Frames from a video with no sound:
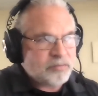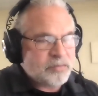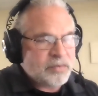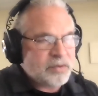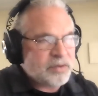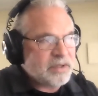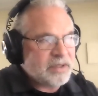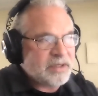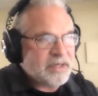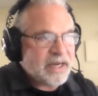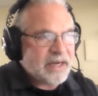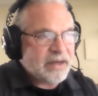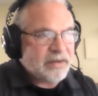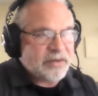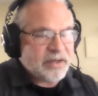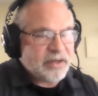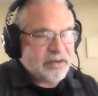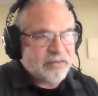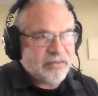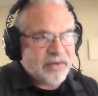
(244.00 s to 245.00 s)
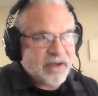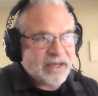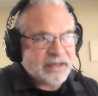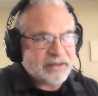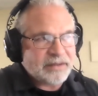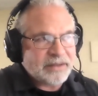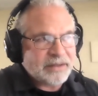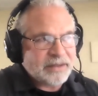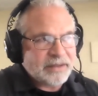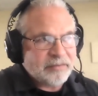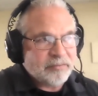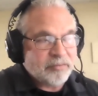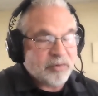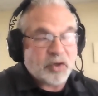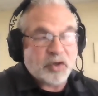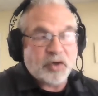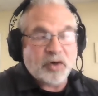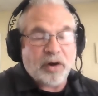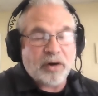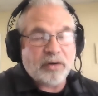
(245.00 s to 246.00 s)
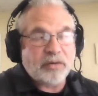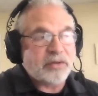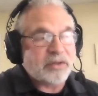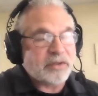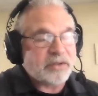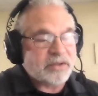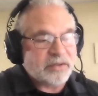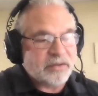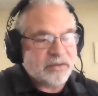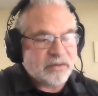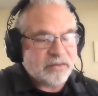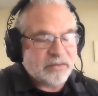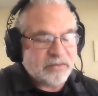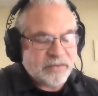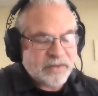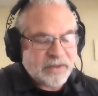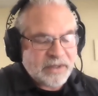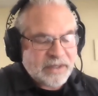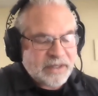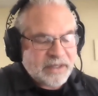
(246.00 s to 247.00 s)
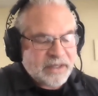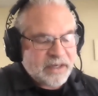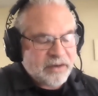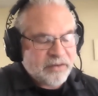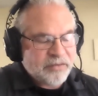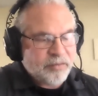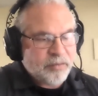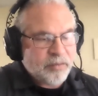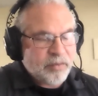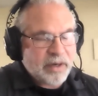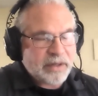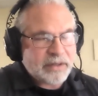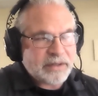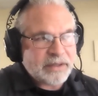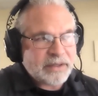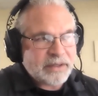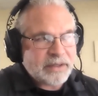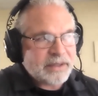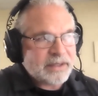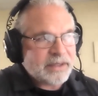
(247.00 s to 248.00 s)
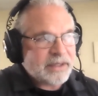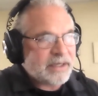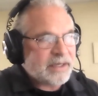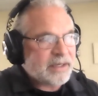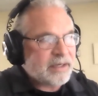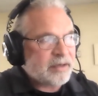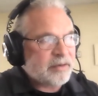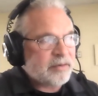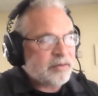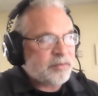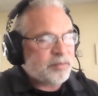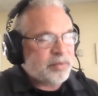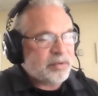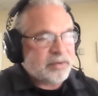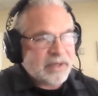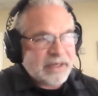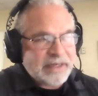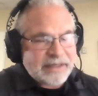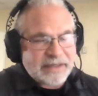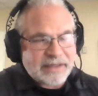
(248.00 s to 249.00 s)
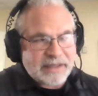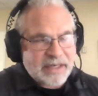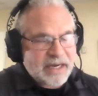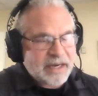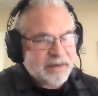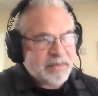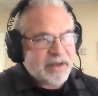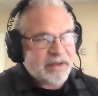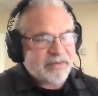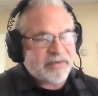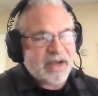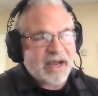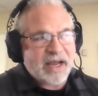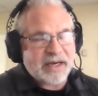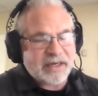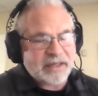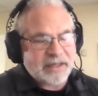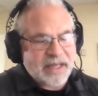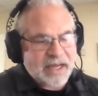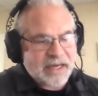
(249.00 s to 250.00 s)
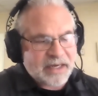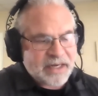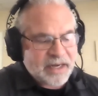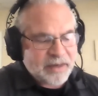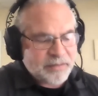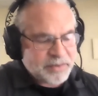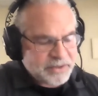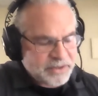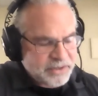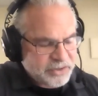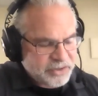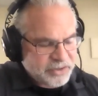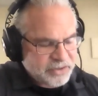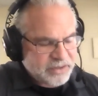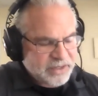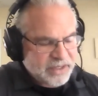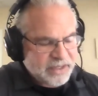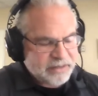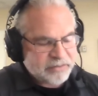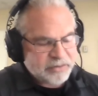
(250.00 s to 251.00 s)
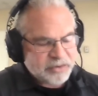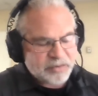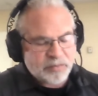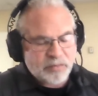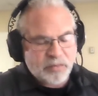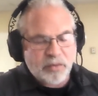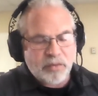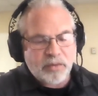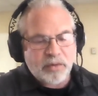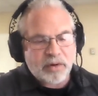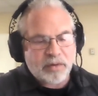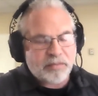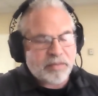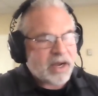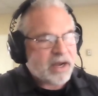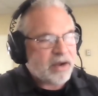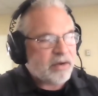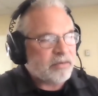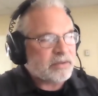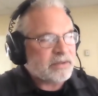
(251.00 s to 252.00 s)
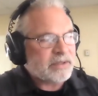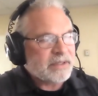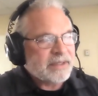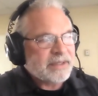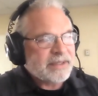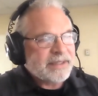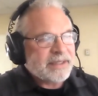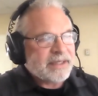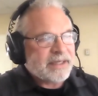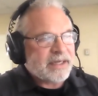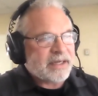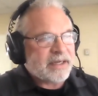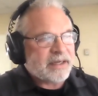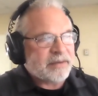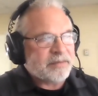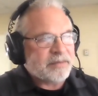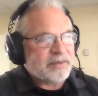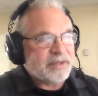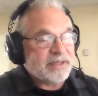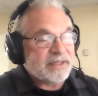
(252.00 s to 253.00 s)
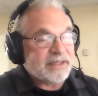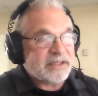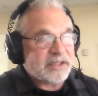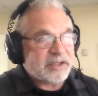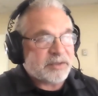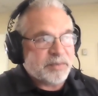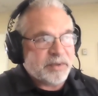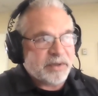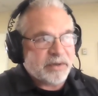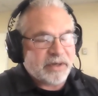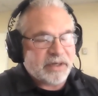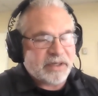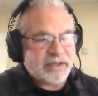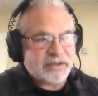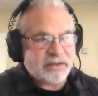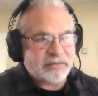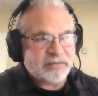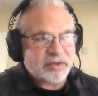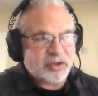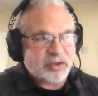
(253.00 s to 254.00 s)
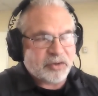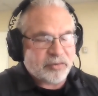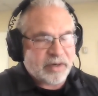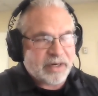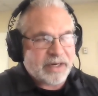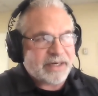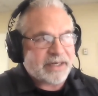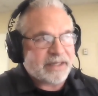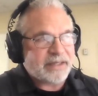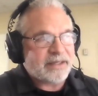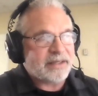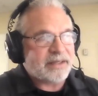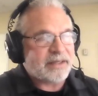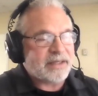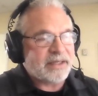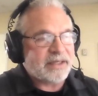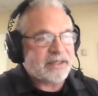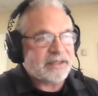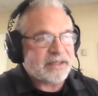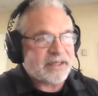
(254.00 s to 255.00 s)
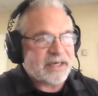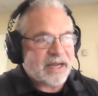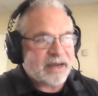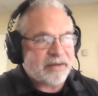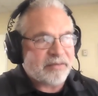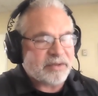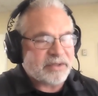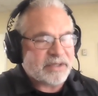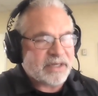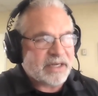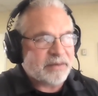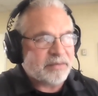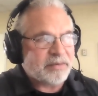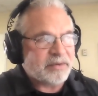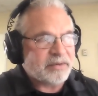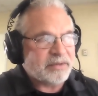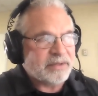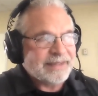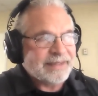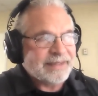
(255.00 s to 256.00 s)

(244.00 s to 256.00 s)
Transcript: the day of the event, regardless of what place that I may have gotten in that competition, that it was more about the experience of the training, the things that I was able